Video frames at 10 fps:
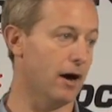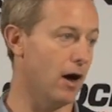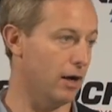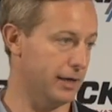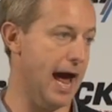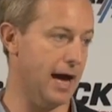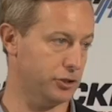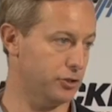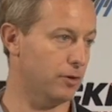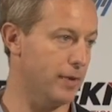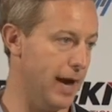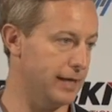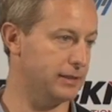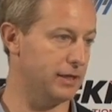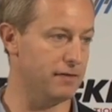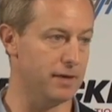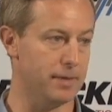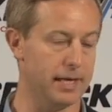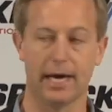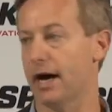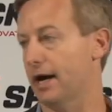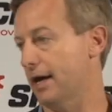all national pay TV media